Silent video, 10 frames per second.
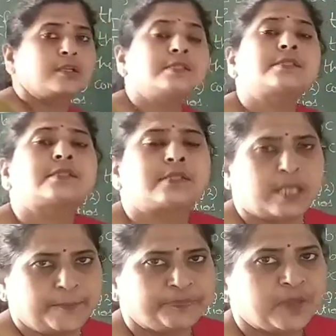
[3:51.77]
is
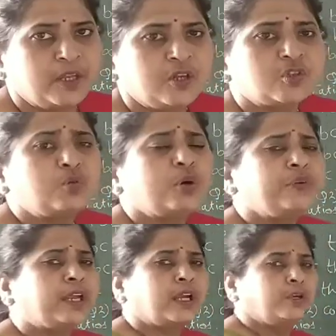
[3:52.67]
same? So what we
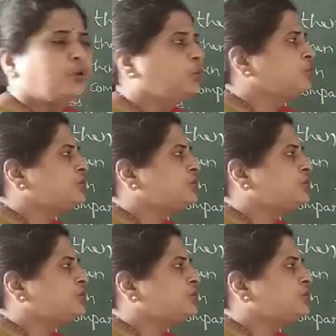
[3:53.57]
can do,